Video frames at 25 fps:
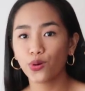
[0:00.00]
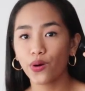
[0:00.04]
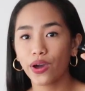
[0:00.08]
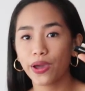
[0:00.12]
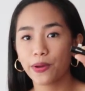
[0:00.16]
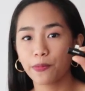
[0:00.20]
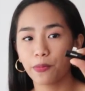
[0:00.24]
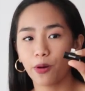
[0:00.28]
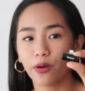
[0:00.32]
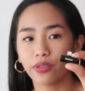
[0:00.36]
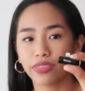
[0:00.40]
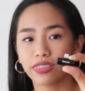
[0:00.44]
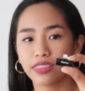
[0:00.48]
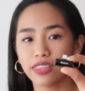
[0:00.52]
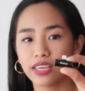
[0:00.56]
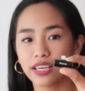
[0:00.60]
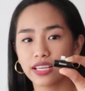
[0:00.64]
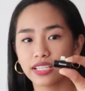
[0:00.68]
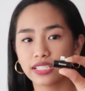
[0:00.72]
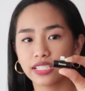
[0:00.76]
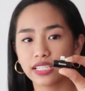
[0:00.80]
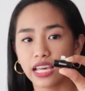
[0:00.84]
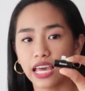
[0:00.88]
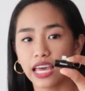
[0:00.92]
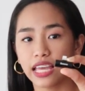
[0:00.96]
so I bought
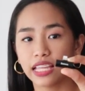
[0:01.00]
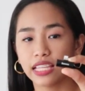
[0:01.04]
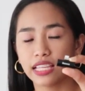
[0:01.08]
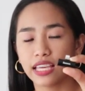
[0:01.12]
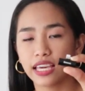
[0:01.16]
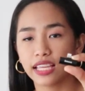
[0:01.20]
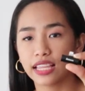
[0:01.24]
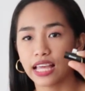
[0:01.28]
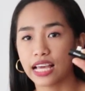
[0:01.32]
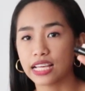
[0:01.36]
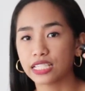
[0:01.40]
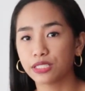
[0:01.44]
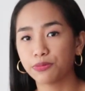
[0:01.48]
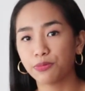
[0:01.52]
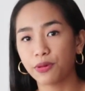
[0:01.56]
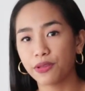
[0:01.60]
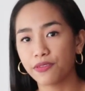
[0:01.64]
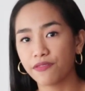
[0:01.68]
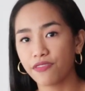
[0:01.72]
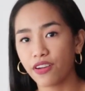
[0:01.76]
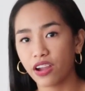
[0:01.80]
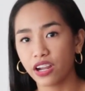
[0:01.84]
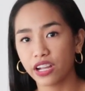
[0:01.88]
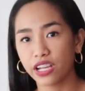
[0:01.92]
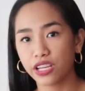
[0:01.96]
this and it has
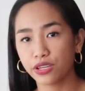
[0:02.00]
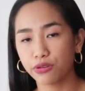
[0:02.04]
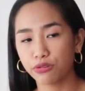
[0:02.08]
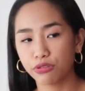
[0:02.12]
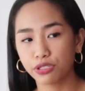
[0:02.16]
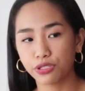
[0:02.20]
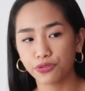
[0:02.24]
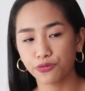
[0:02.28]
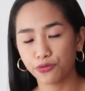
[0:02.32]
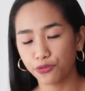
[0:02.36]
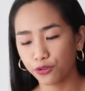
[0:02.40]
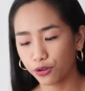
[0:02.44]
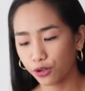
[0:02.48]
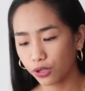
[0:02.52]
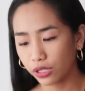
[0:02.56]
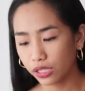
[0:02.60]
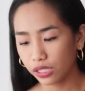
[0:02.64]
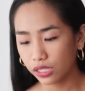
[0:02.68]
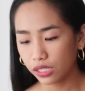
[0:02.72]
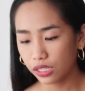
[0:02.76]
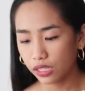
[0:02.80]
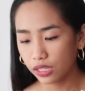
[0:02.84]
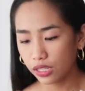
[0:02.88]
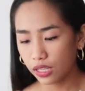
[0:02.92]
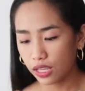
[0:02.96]
been very
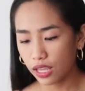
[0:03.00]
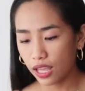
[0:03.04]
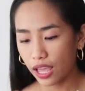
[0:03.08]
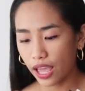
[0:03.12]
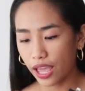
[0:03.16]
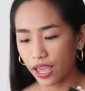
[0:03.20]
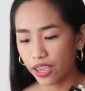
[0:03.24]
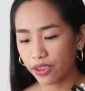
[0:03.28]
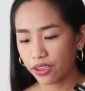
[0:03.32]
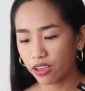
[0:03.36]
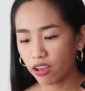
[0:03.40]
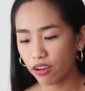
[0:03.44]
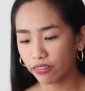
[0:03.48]
useful. I